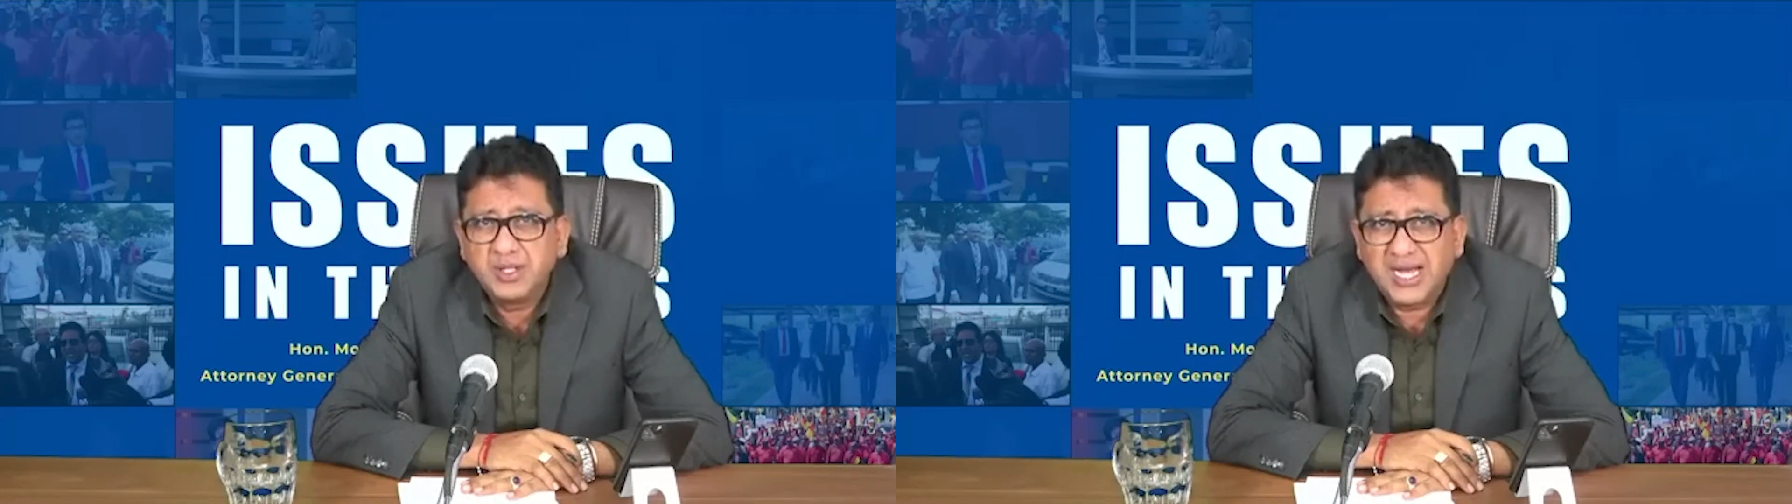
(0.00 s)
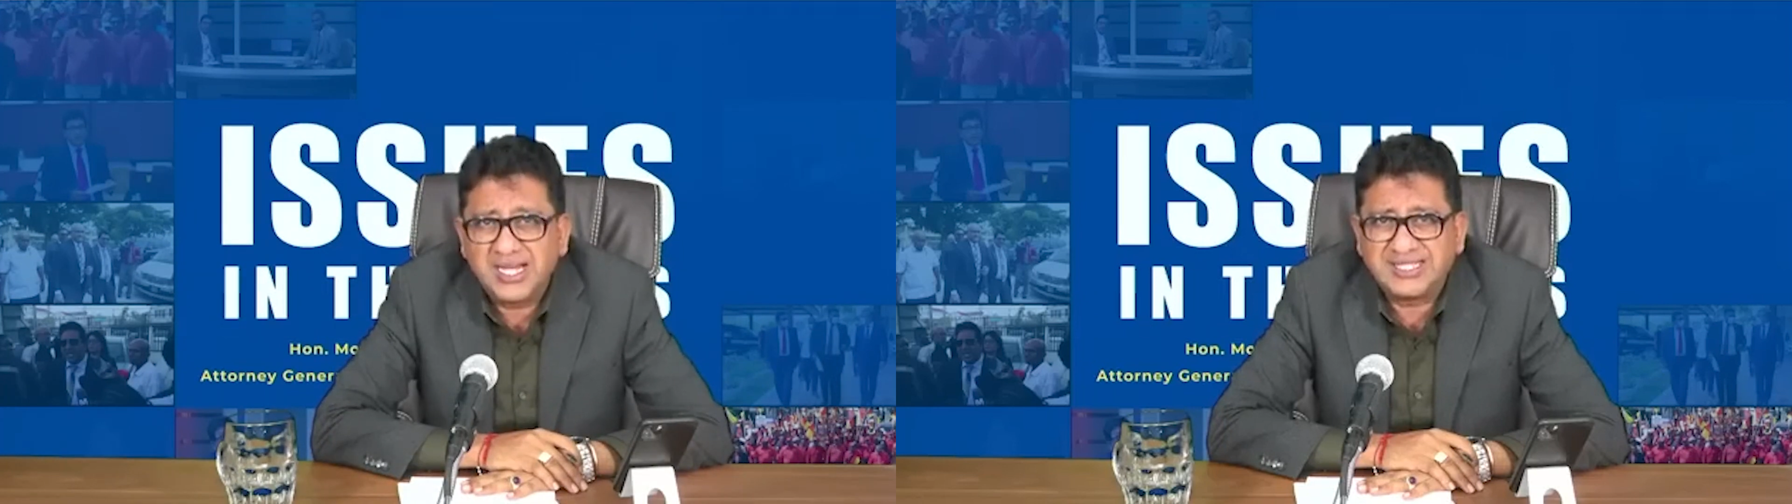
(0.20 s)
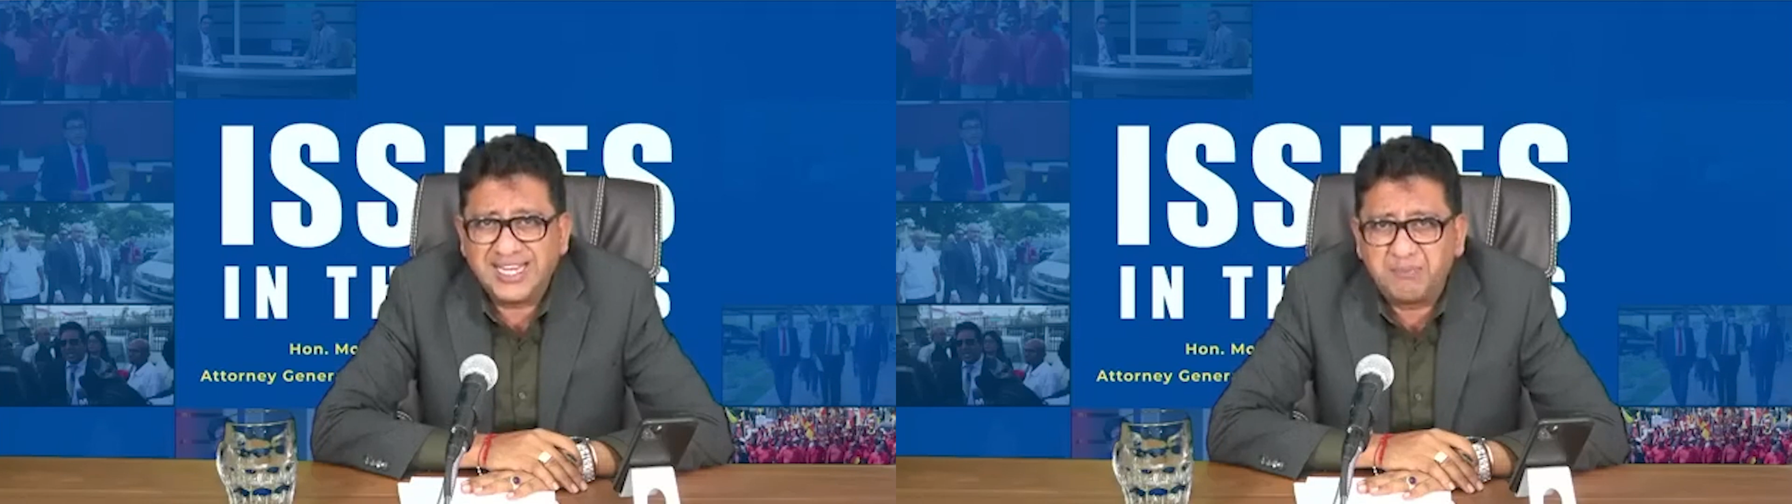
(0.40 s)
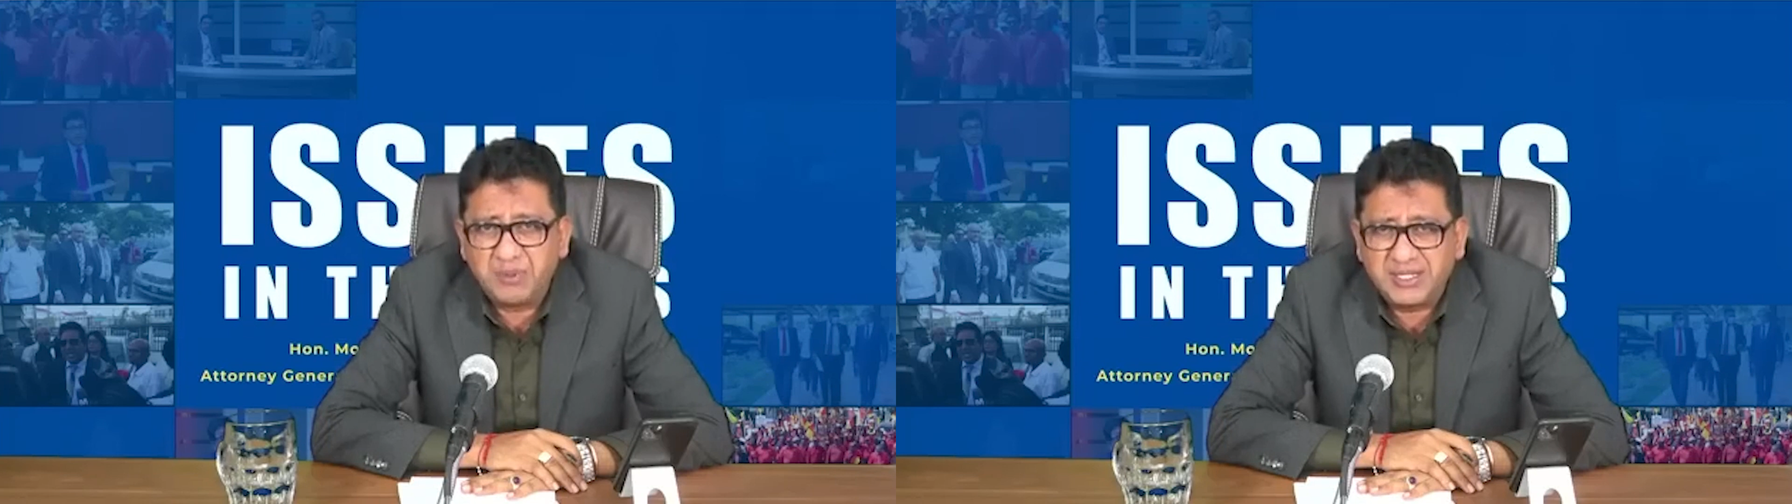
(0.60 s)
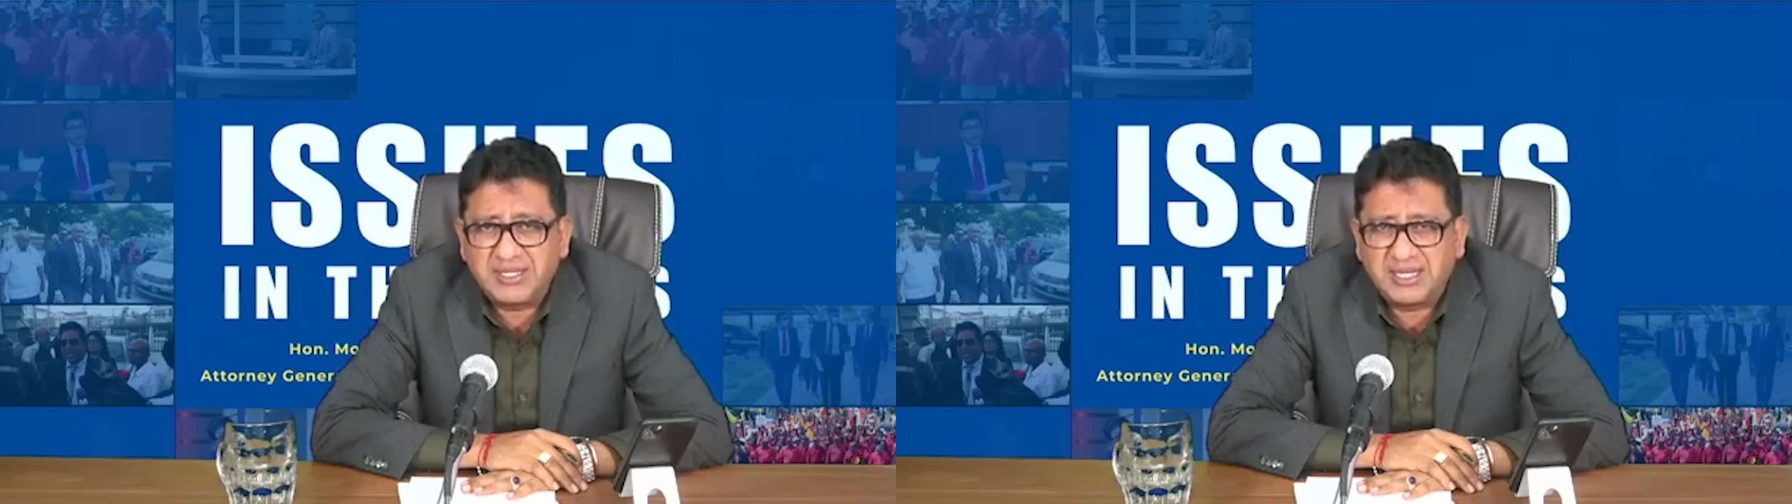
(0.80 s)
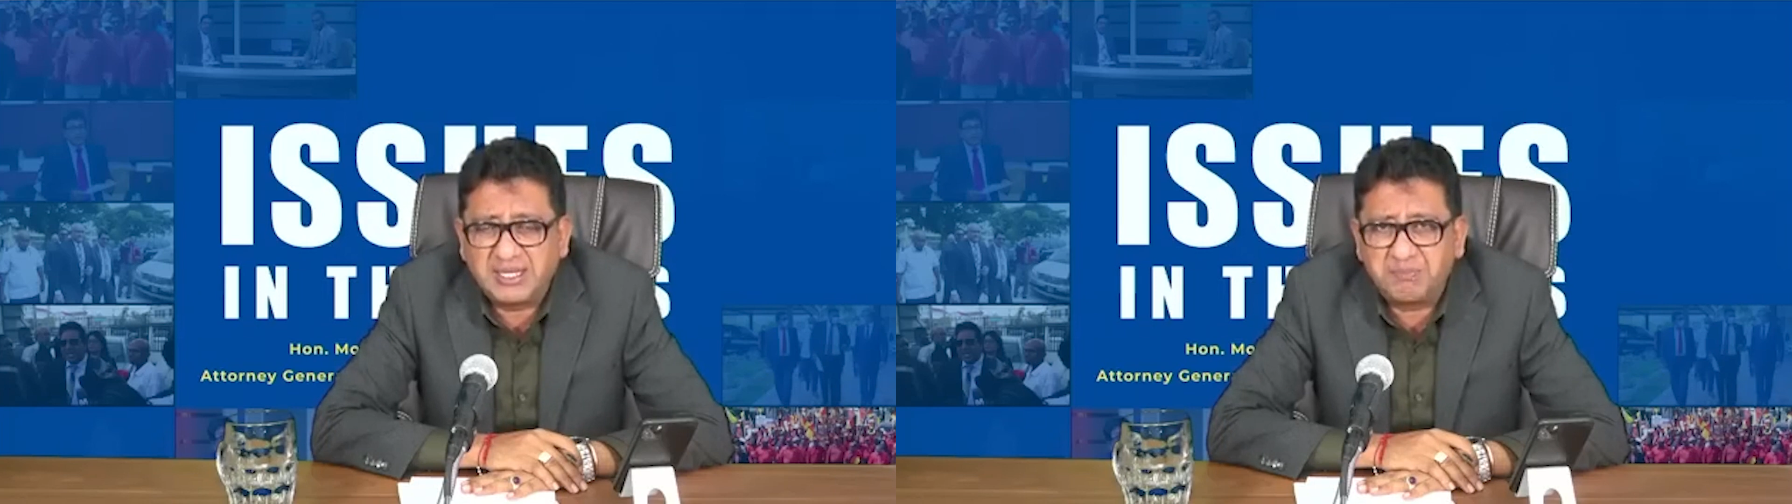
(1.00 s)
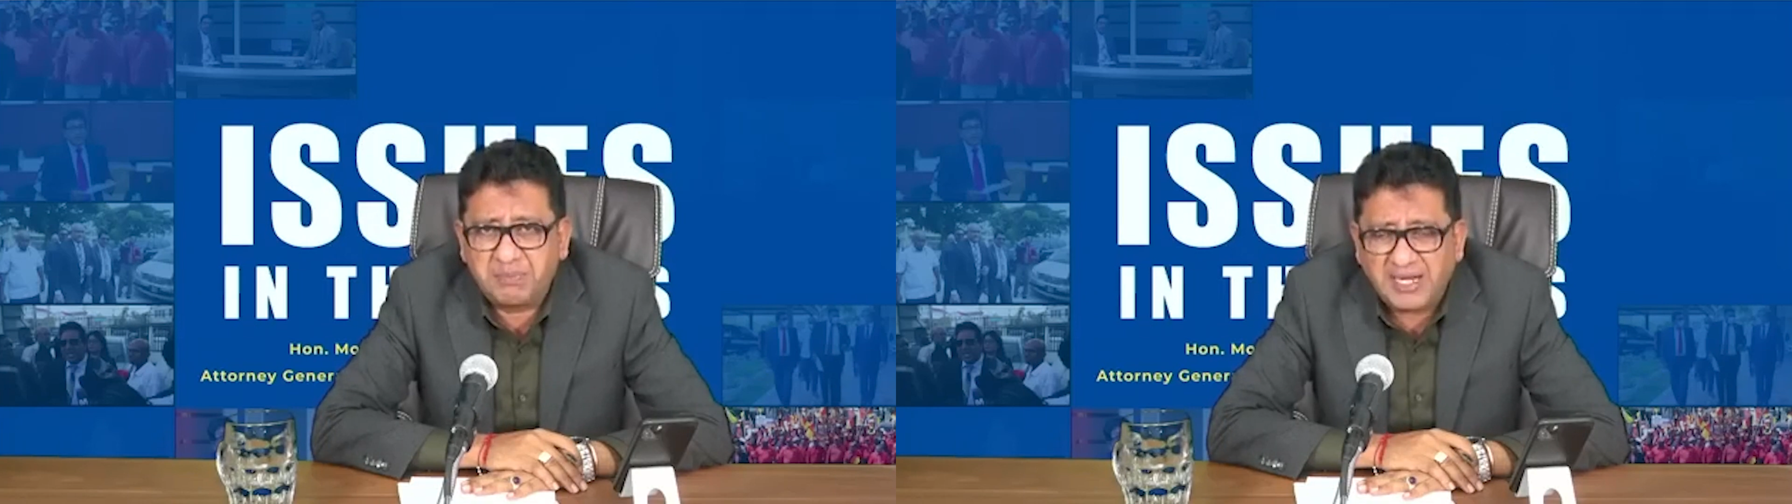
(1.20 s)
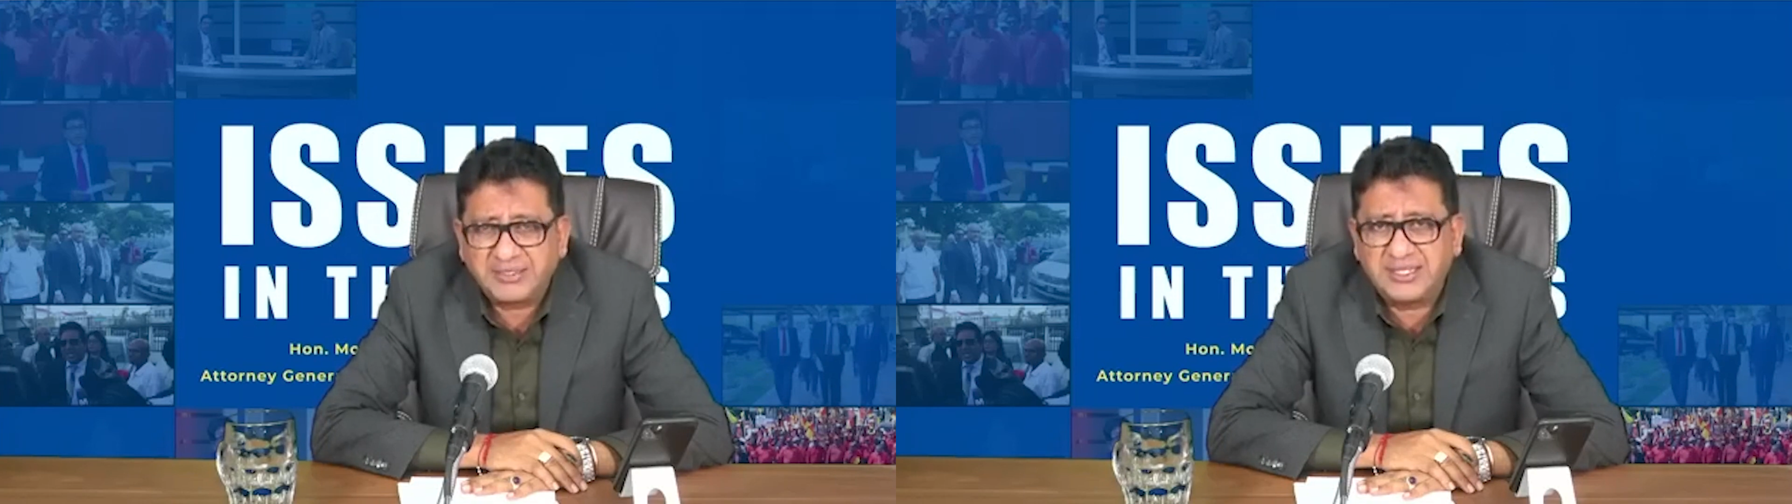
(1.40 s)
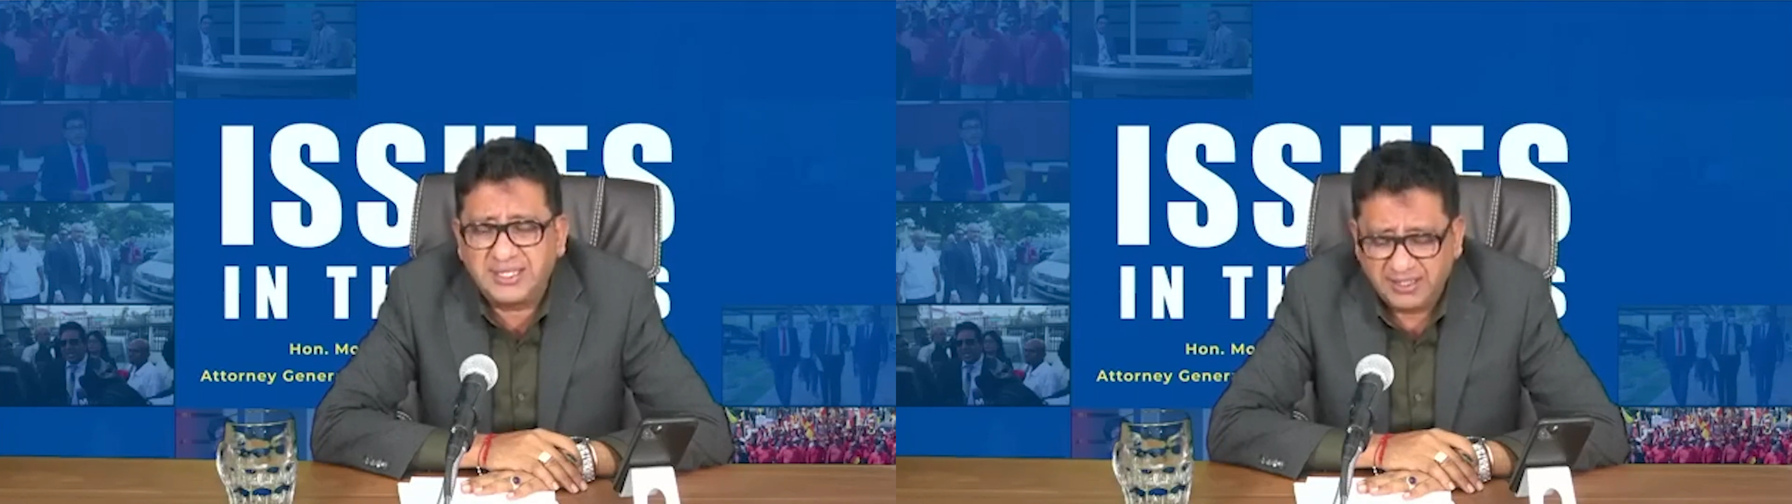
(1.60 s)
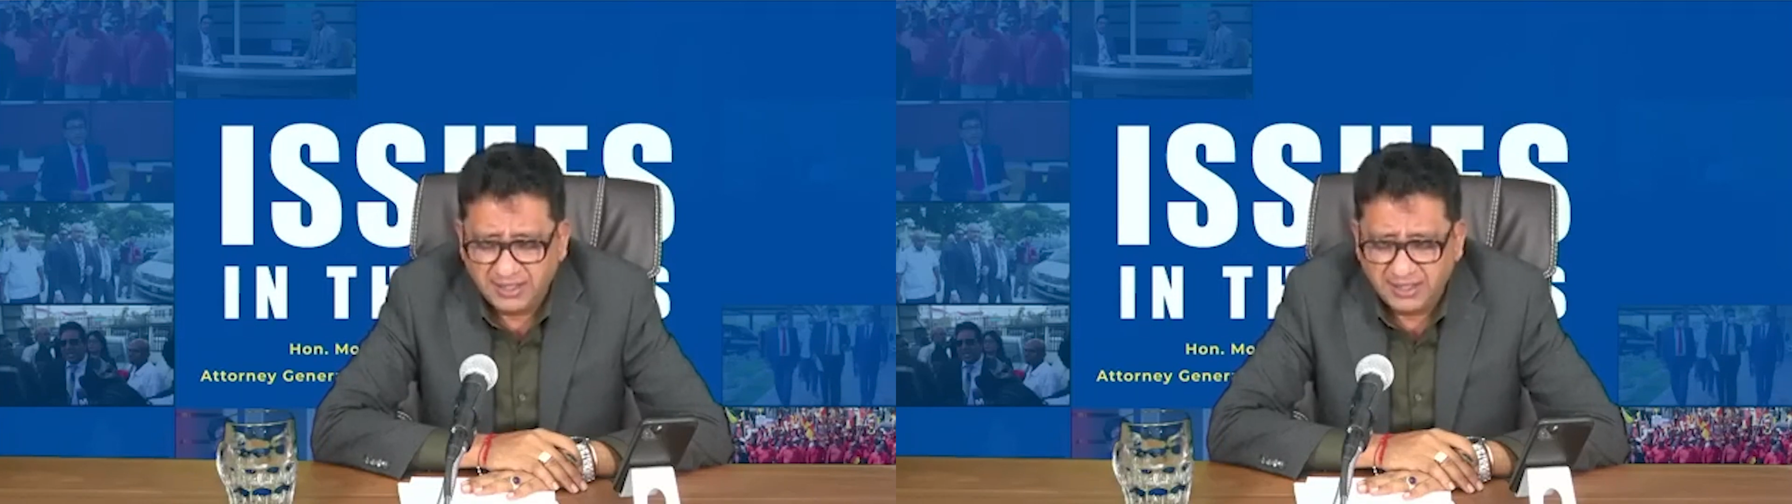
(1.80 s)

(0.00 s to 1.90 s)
as a political party.